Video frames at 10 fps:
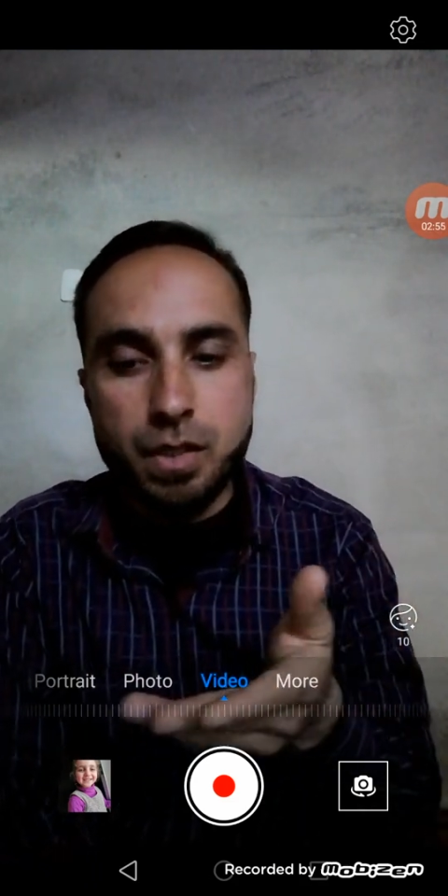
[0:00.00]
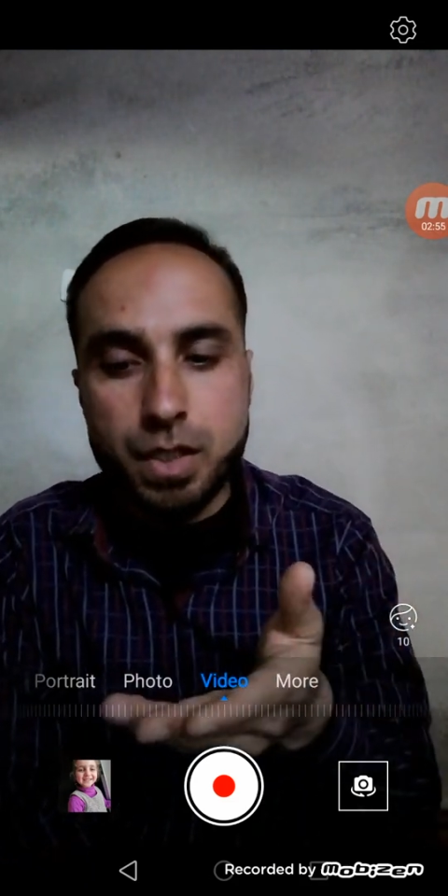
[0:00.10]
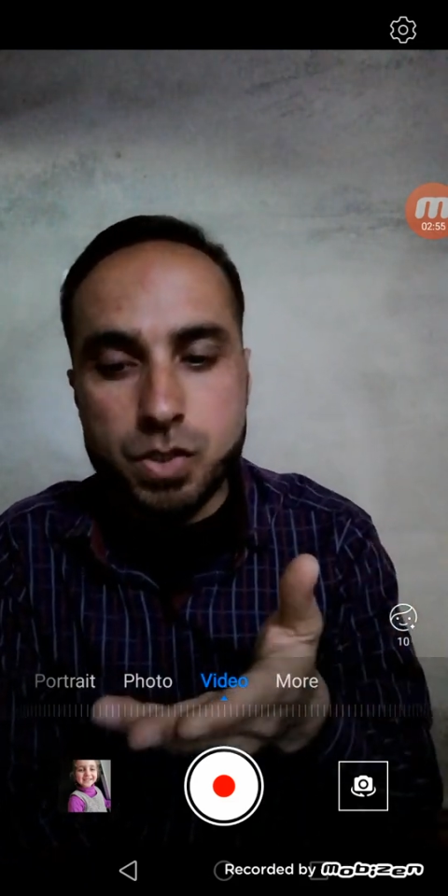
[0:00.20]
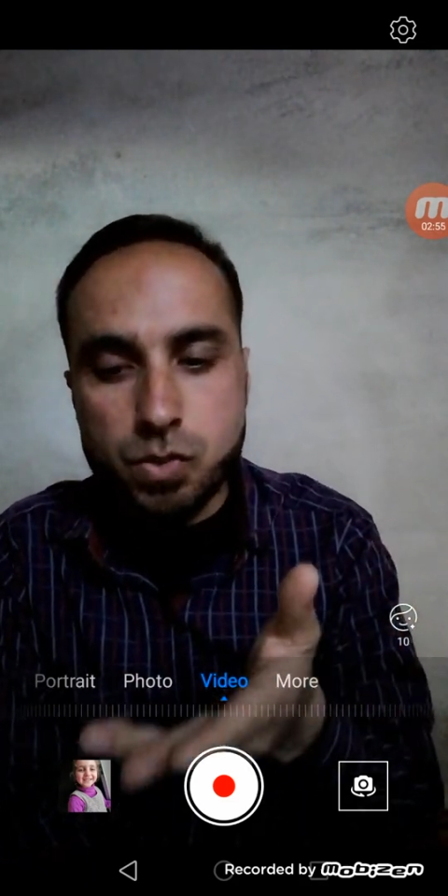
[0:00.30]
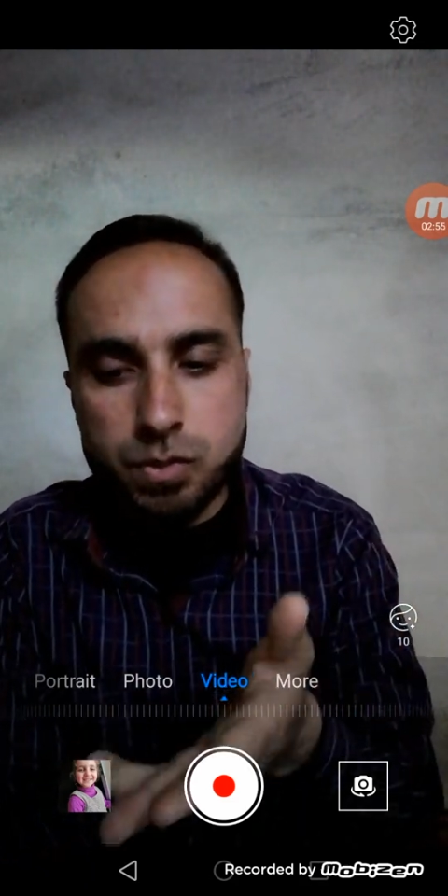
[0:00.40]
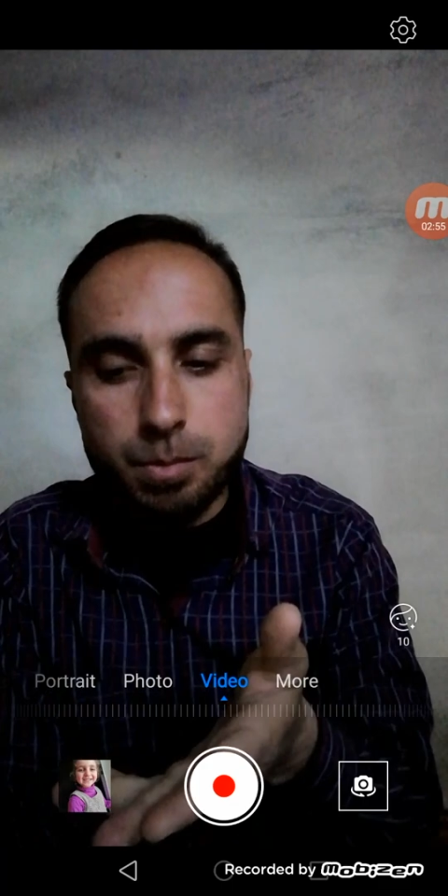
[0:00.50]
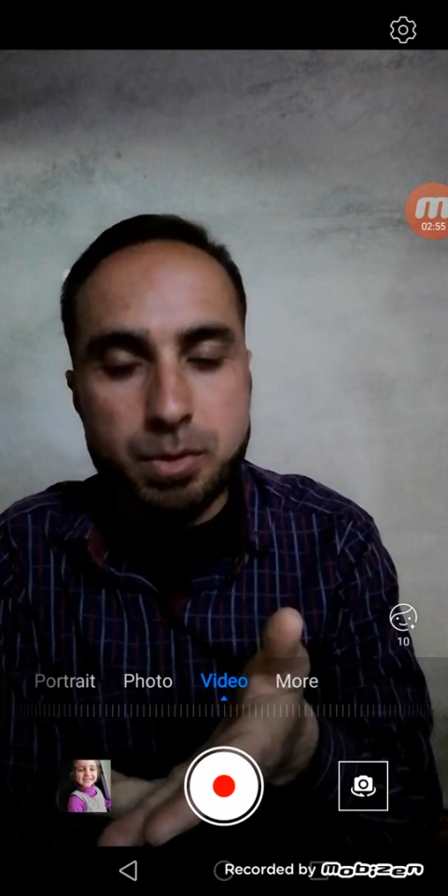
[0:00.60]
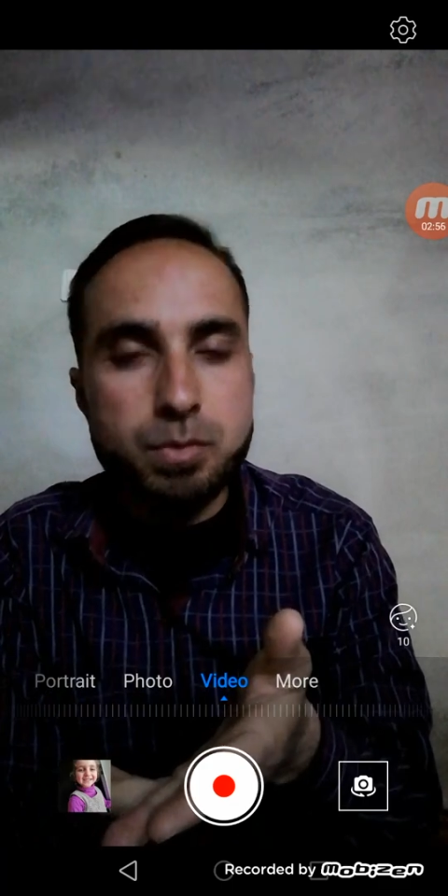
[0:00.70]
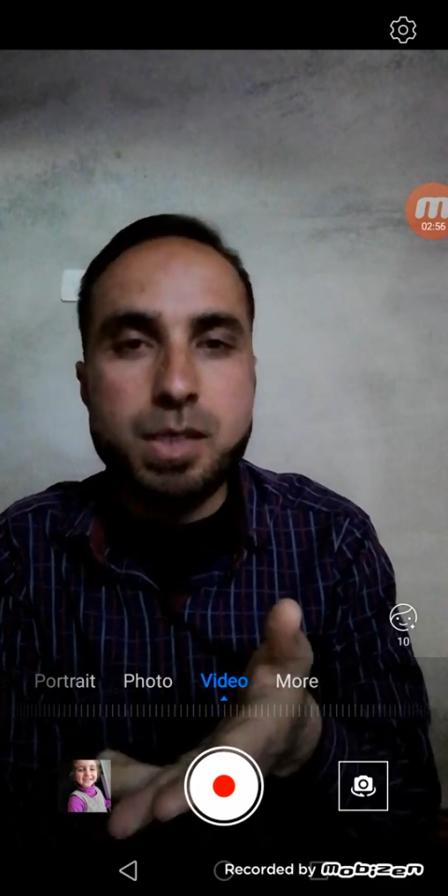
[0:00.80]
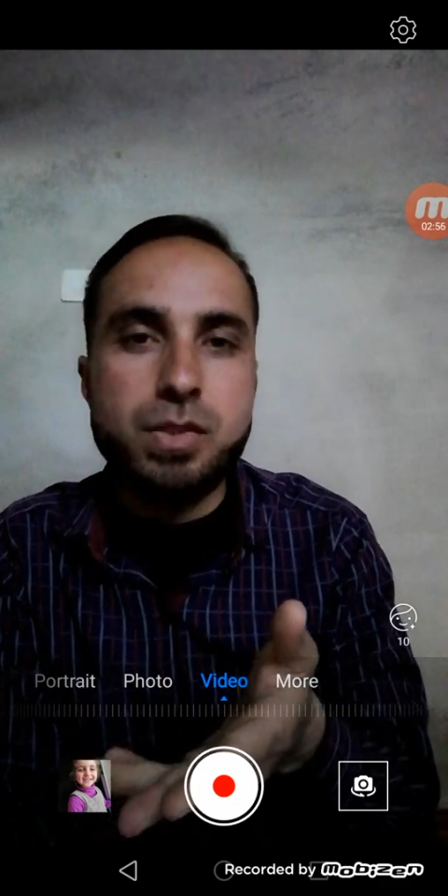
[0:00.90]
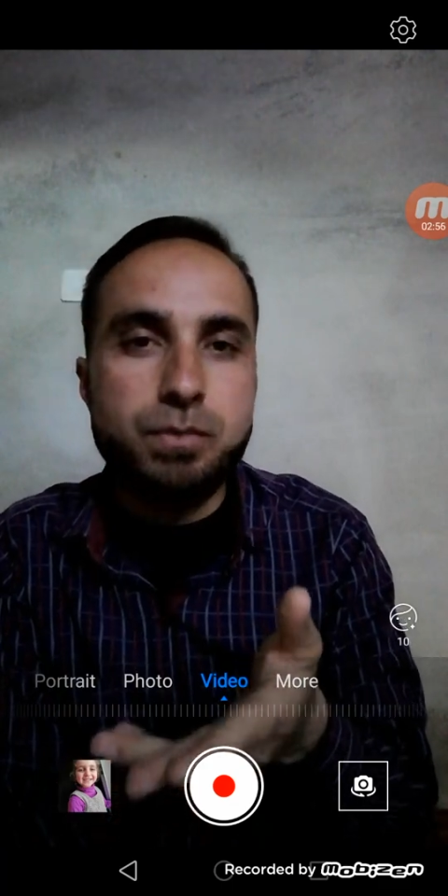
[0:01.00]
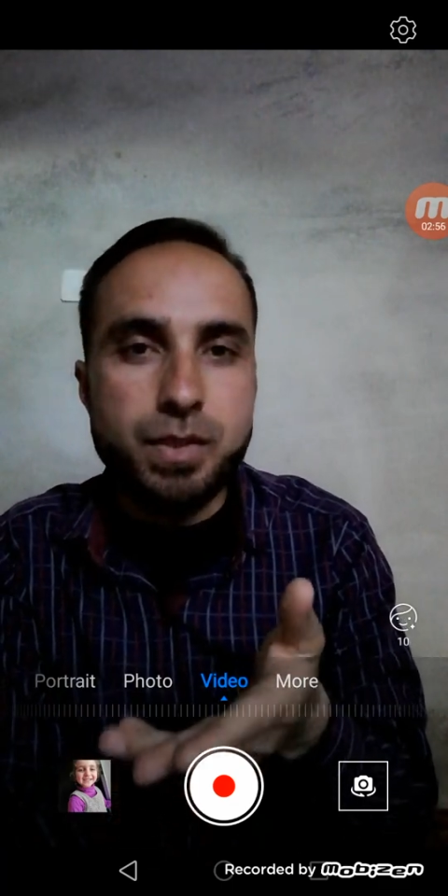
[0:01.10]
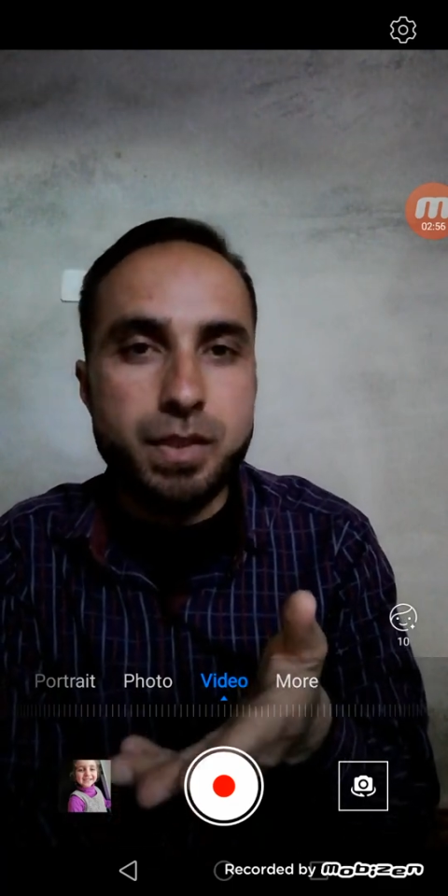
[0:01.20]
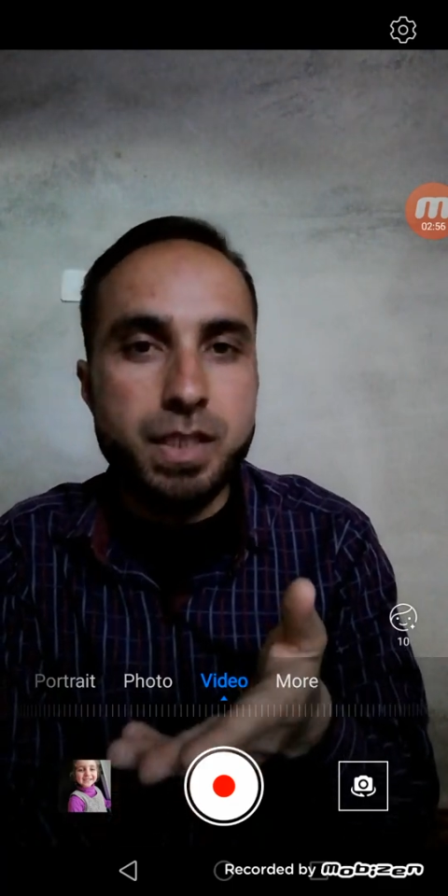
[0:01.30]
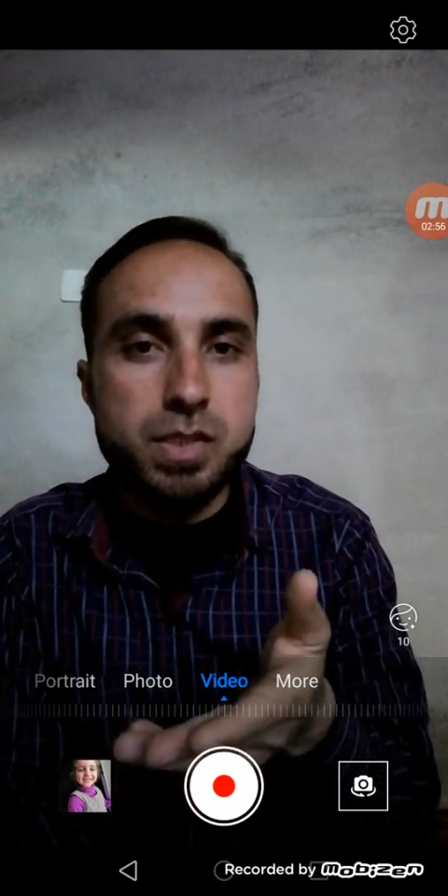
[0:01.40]
The suitable question
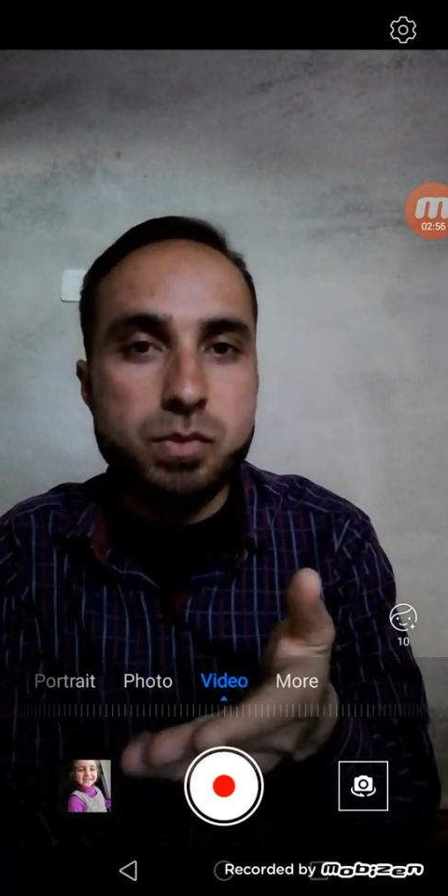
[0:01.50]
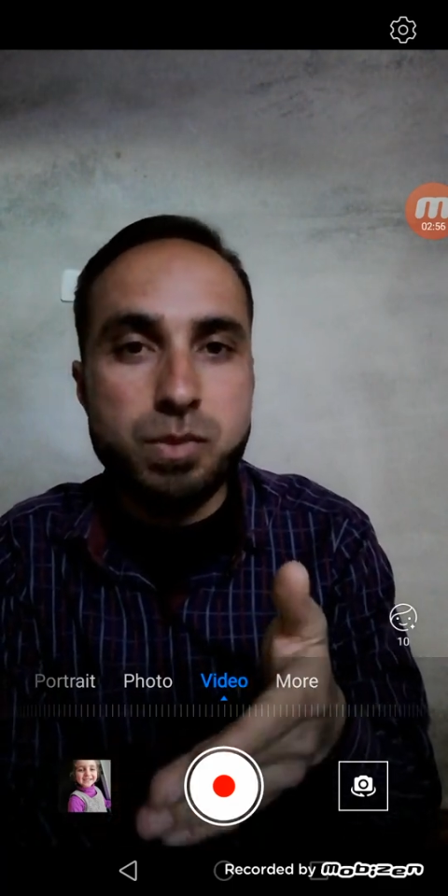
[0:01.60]
for this,